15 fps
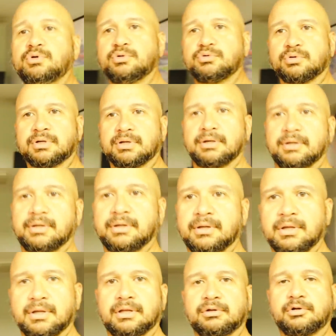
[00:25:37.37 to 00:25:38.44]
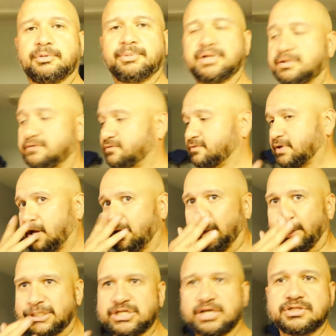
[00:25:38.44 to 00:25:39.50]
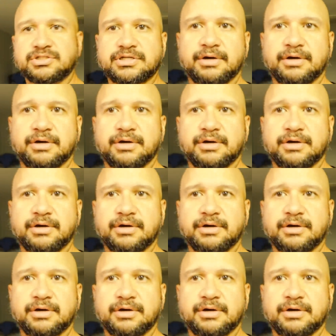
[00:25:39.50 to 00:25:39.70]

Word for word: whoo, a little bit of color change